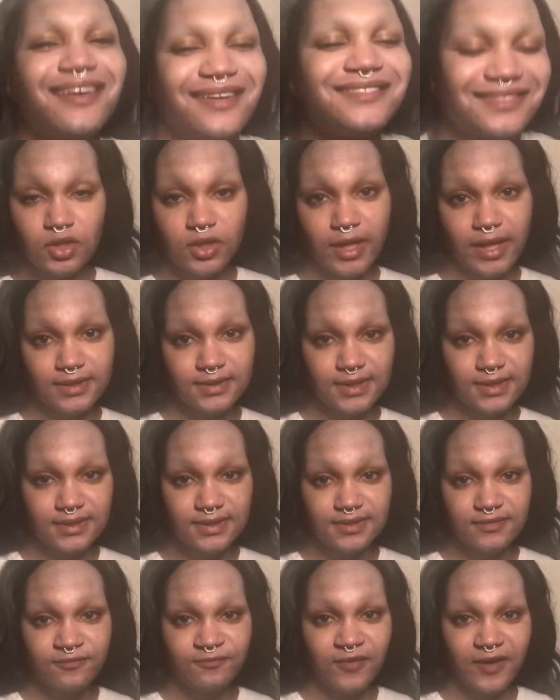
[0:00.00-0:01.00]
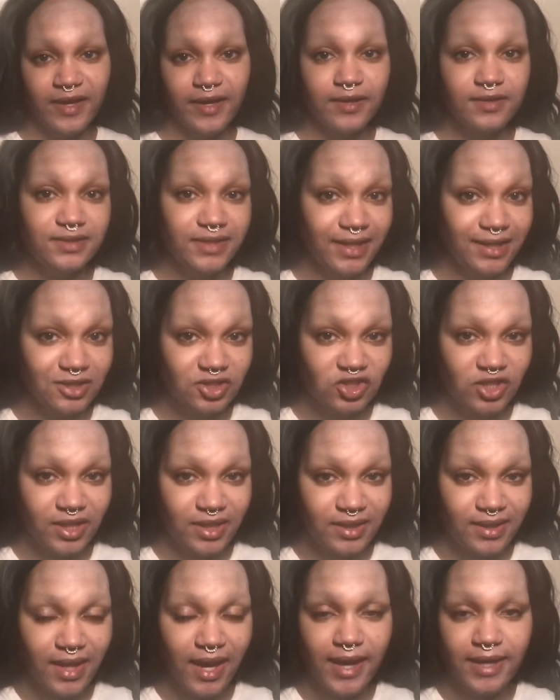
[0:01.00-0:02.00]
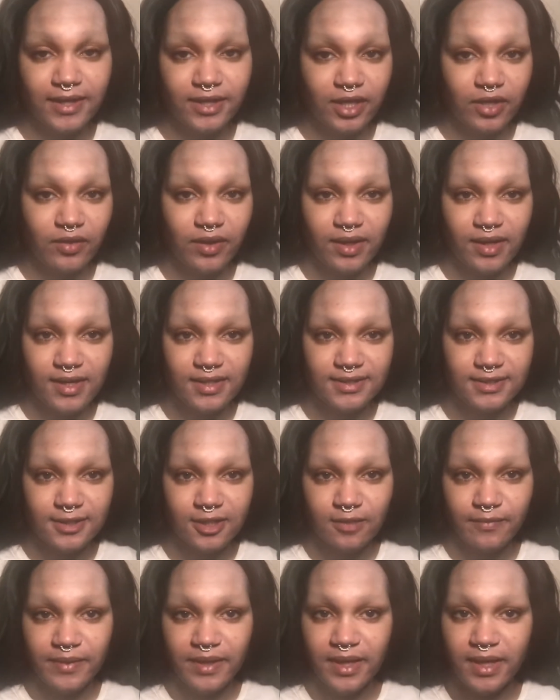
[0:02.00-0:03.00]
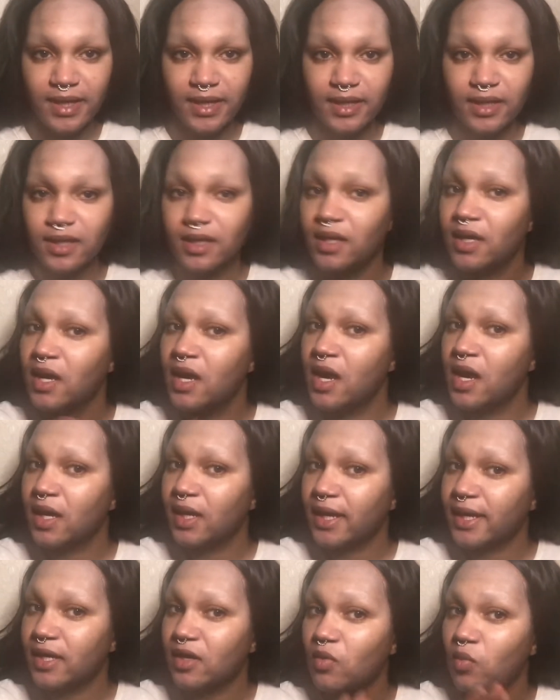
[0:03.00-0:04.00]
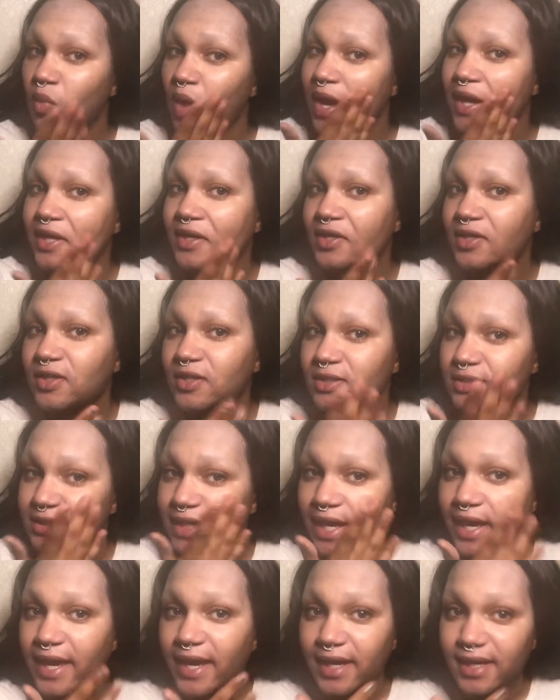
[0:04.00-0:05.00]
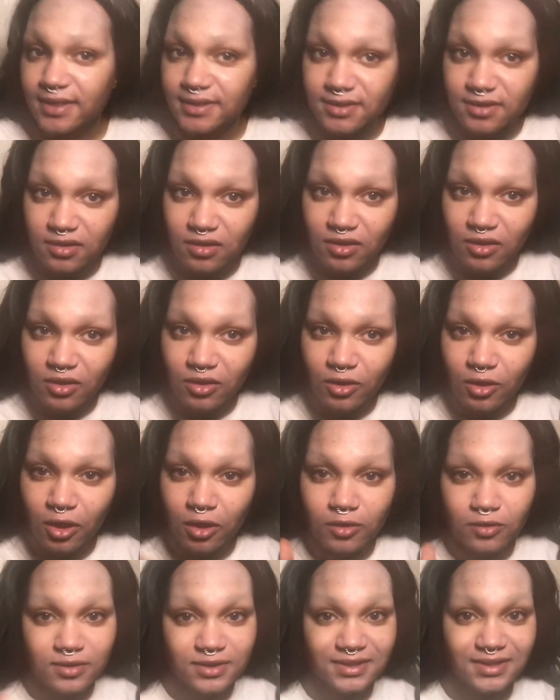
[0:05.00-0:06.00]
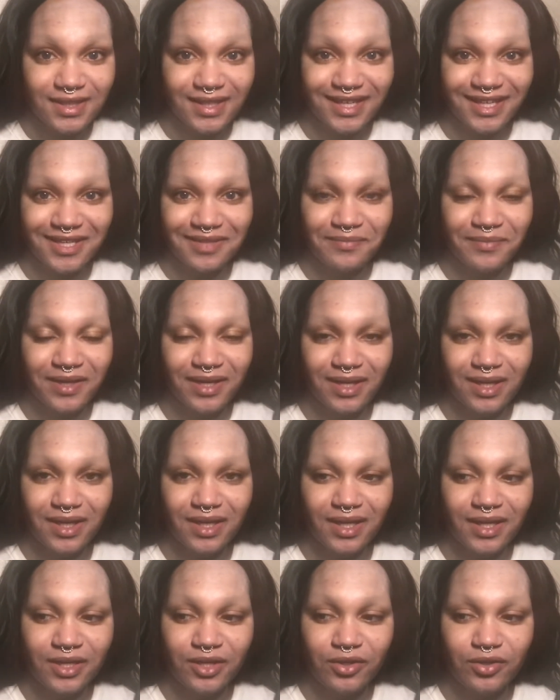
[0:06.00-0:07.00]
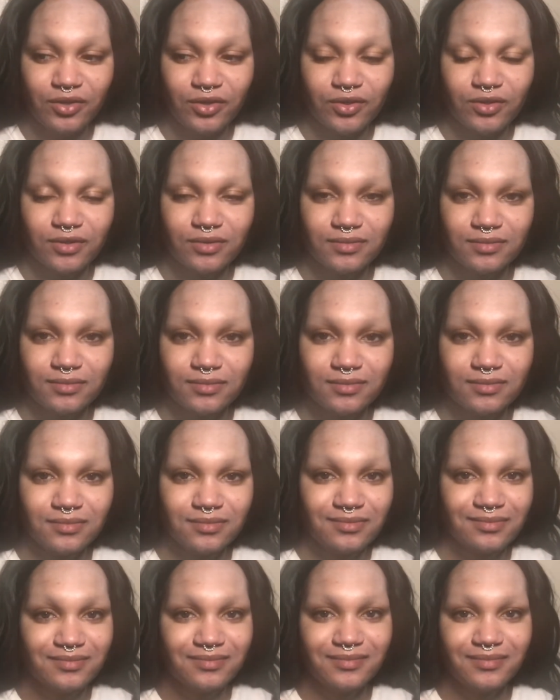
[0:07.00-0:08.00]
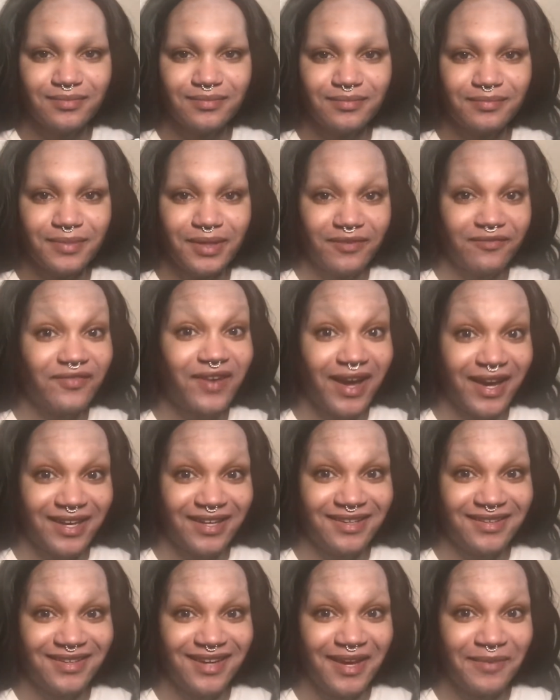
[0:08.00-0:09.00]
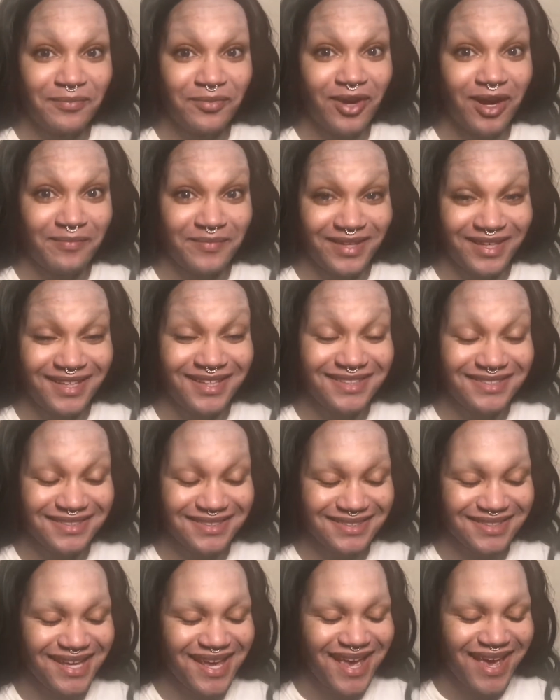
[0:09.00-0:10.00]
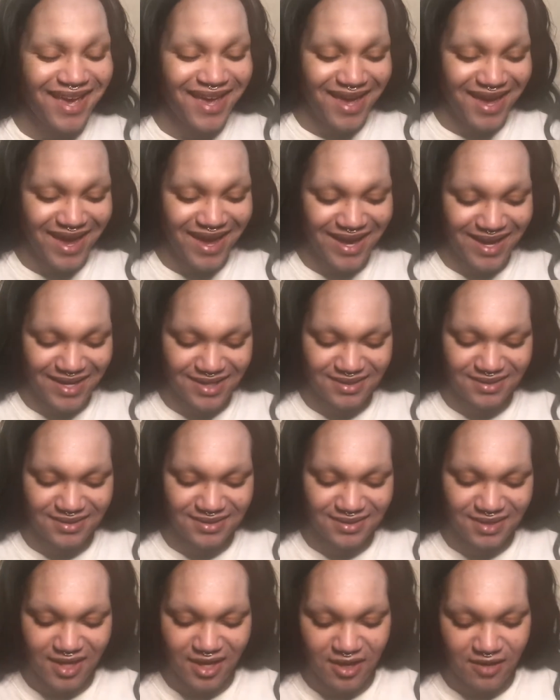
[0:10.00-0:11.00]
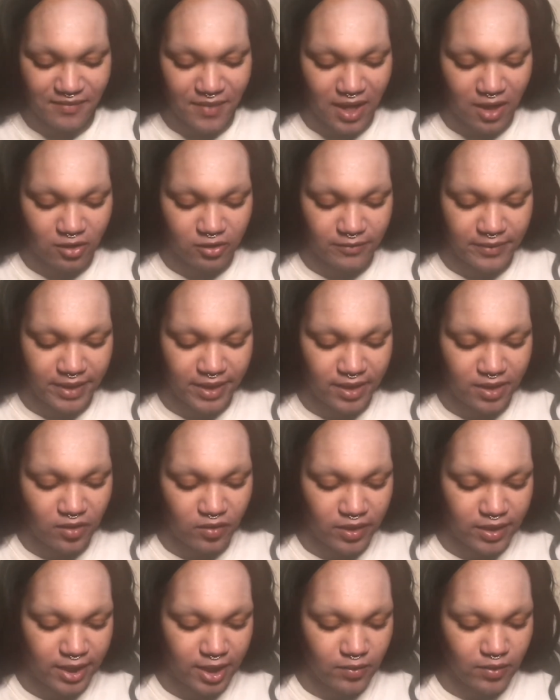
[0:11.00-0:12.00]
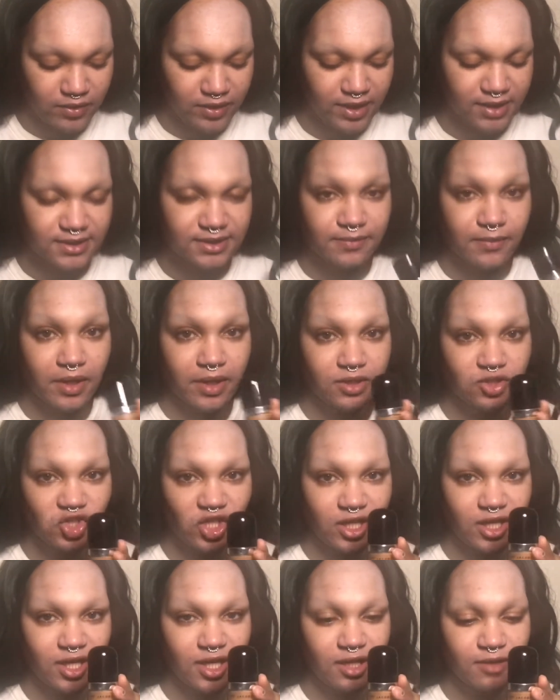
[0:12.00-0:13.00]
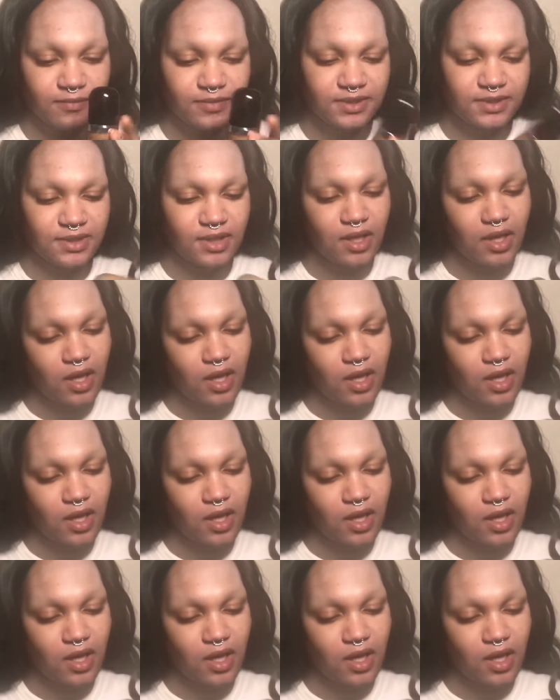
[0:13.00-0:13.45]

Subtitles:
Next is foundation. I know it looks a little bit like wild and ghostly, but it'll be fine, I promise. And I'll be going in with this Marc Jacobs